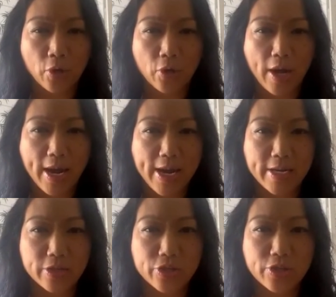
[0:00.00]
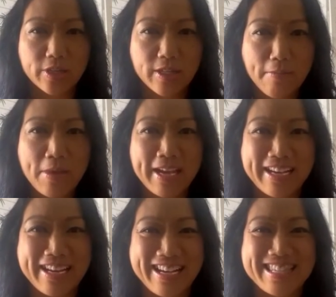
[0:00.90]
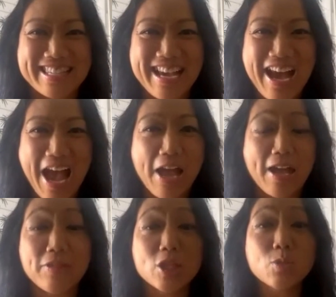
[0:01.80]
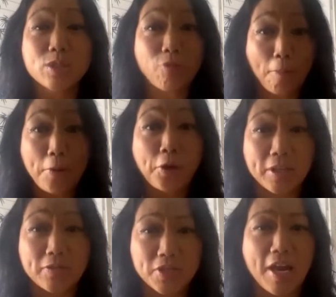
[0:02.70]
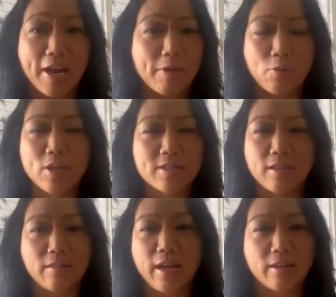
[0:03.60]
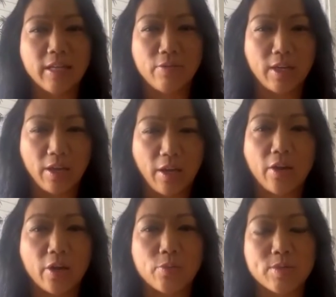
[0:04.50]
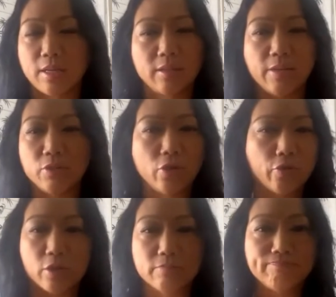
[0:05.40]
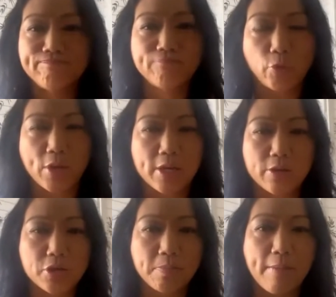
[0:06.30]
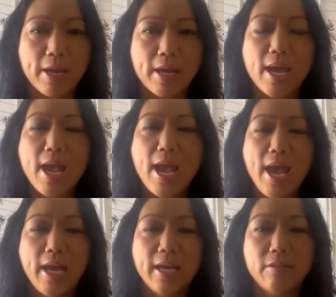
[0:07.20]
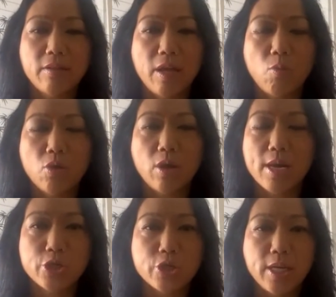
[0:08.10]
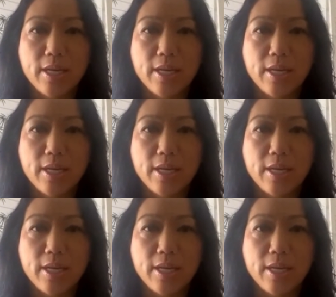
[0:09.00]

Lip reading: her age because, and this was for a period of time. It wasn't like 11 in a year. It was like 11 over 3 years maybe. And I thought, well, gosh,